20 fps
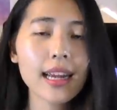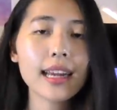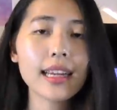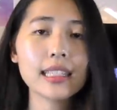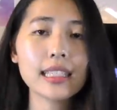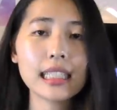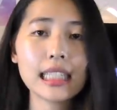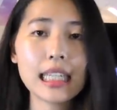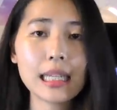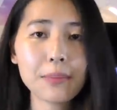
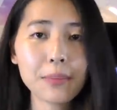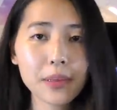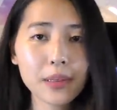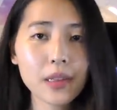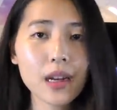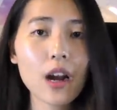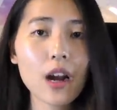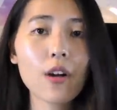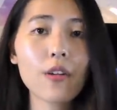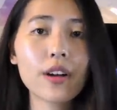and
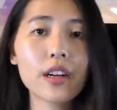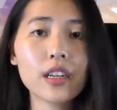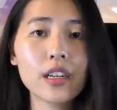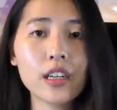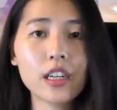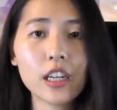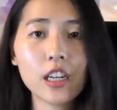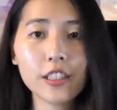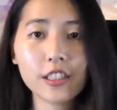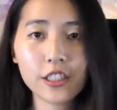deepen
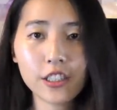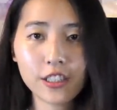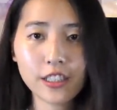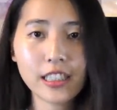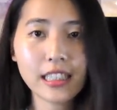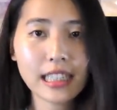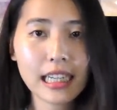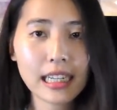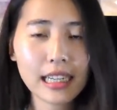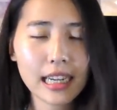our
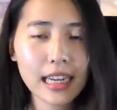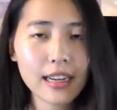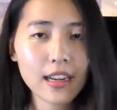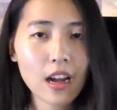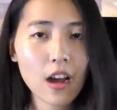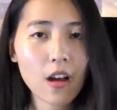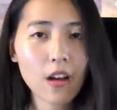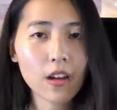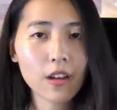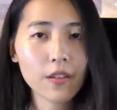understanding
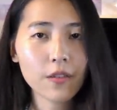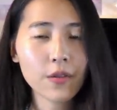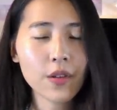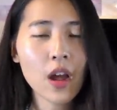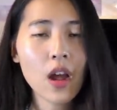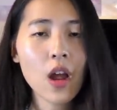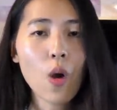of